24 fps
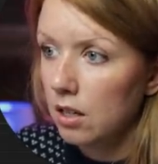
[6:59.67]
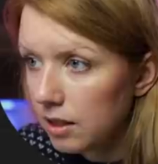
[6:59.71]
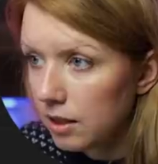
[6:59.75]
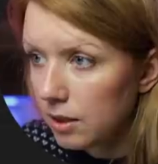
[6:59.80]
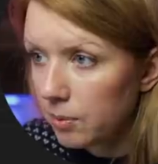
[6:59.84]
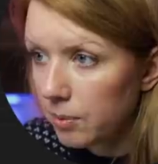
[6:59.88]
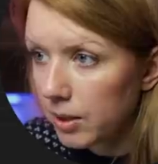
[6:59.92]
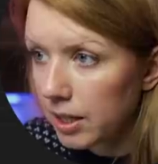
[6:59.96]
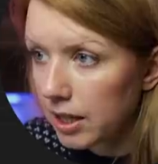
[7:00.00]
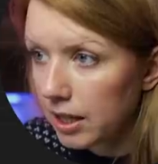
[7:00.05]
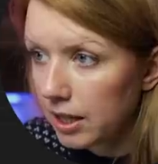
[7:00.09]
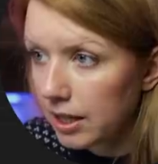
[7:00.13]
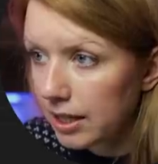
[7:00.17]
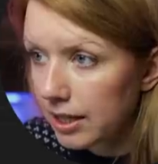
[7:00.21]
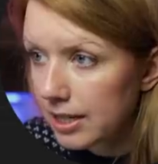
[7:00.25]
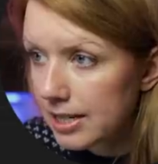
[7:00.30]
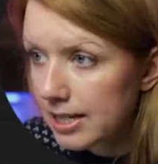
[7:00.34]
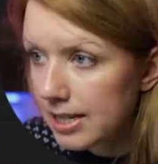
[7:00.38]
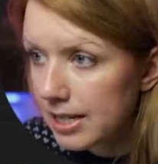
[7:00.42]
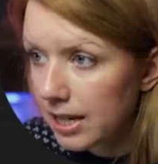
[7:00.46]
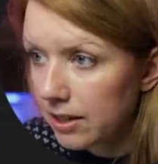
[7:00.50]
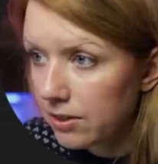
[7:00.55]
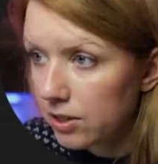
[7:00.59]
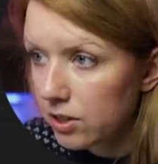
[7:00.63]
Then we can
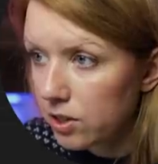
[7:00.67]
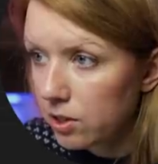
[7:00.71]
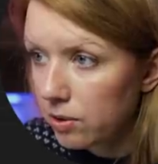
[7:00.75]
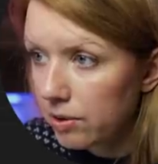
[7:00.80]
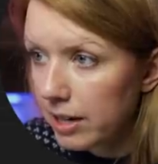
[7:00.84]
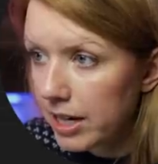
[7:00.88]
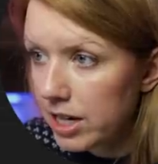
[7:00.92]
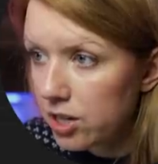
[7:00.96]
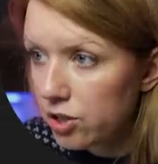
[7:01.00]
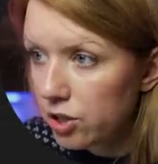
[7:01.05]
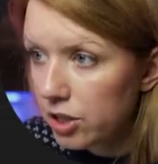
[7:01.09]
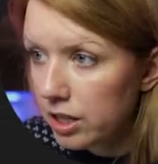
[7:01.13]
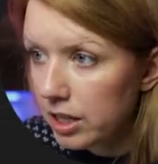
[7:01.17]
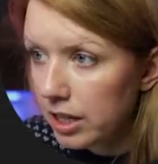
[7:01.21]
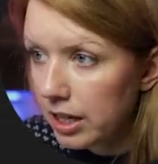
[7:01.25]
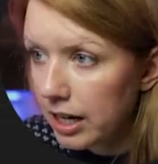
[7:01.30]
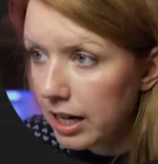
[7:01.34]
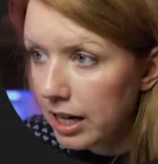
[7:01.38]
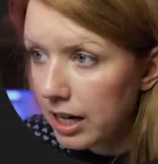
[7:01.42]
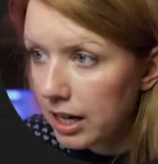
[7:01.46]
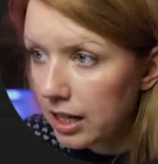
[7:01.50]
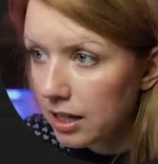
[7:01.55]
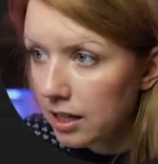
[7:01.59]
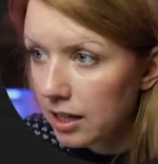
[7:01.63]
extend the duration
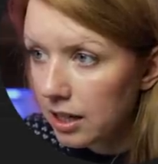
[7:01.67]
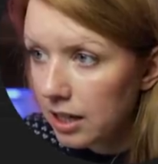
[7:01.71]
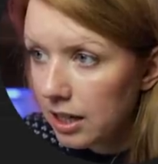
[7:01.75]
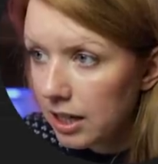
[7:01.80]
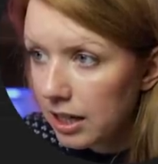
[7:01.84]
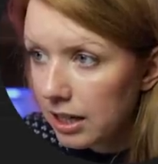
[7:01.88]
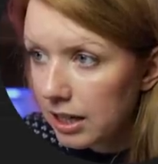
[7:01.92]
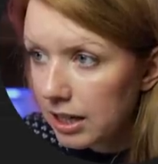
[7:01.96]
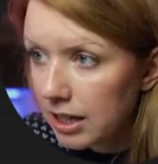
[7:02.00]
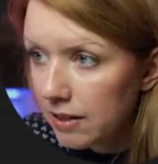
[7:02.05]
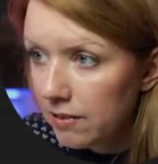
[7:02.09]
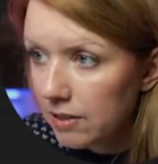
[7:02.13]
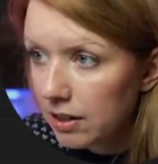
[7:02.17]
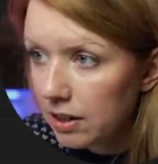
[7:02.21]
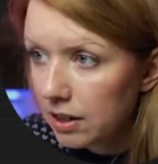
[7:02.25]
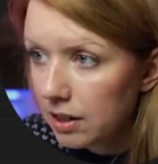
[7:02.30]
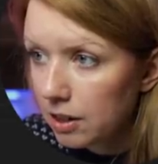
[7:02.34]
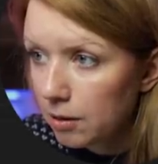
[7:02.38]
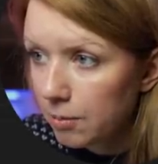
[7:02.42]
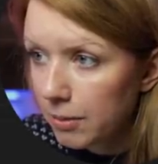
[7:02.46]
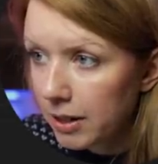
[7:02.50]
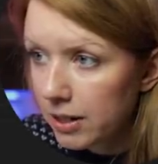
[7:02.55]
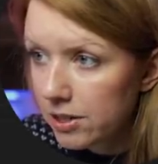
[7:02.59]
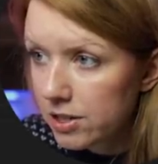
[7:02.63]
and give it a
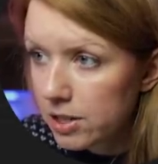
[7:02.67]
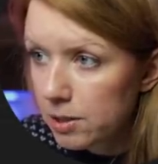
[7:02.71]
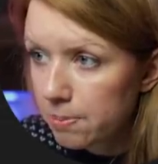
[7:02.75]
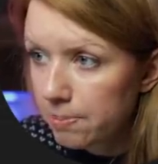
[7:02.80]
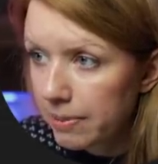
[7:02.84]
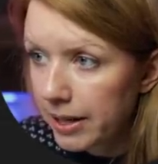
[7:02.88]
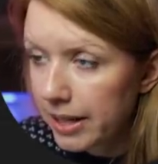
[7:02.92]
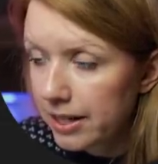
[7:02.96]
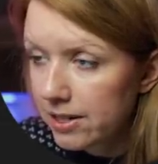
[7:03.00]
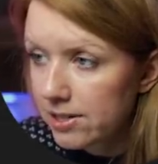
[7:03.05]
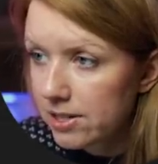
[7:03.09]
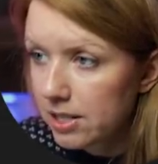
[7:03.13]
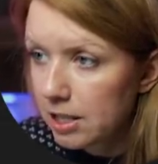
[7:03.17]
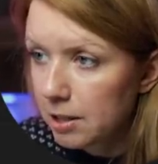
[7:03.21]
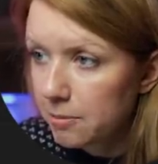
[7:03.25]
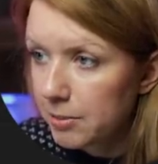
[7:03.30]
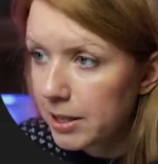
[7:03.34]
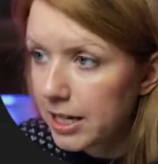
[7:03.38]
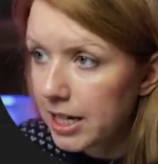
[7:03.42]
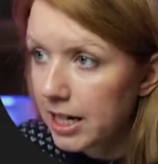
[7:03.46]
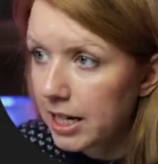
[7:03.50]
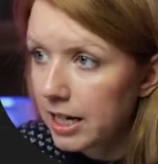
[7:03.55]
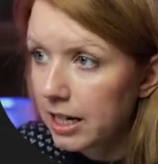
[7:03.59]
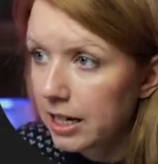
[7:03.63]
little bit of space in the
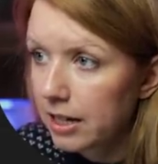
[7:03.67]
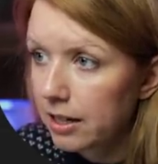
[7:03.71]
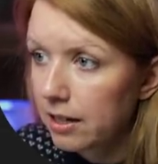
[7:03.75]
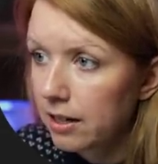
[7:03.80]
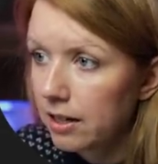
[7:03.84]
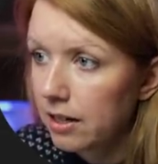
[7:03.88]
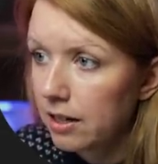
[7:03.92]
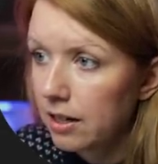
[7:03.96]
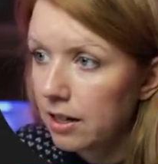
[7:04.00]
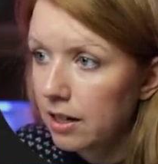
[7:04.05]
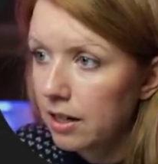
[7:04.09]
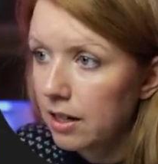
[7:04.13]
beginning.